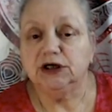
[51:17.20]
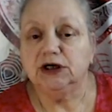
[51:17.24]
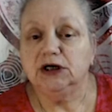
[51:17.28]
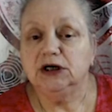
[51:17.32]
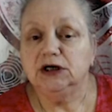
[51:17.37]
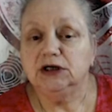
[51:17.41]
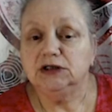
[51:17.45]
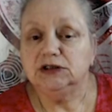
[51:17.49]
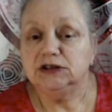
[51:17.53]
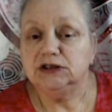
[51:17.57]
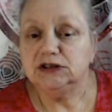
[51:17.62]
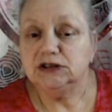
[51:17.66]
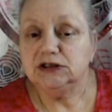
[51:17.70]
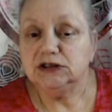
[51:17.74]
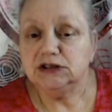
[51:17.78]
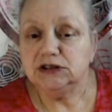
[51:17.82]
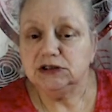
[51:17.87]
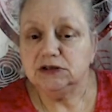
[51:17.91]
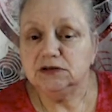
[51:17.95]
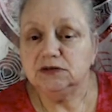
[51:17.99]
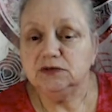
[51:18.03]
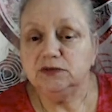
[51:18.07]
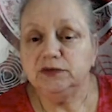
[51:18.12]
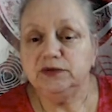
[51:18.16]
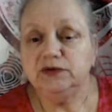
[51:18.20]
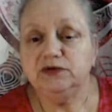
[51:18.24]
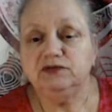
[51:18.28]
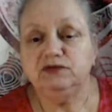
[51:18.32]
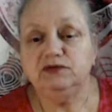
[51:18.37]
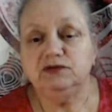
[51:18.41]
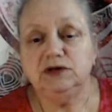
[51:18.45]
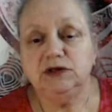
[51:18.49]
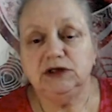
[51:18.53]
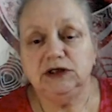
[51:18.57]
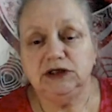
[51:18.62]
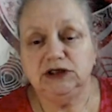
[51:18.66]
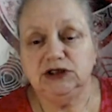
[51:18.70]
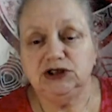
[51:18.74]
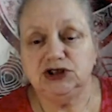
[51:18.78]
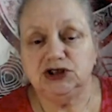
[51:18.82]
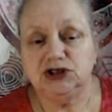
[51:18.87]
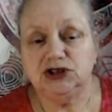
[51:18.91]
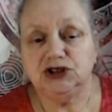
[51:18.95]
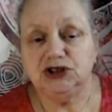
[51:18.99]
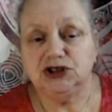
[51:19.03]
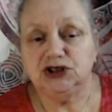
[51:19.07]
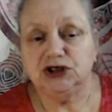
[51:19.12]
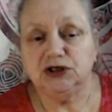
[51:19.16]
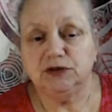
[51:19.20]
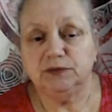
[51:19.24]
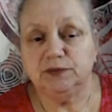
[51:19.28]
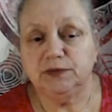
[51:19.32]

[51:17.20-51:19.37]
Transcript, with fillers: to deal with relationship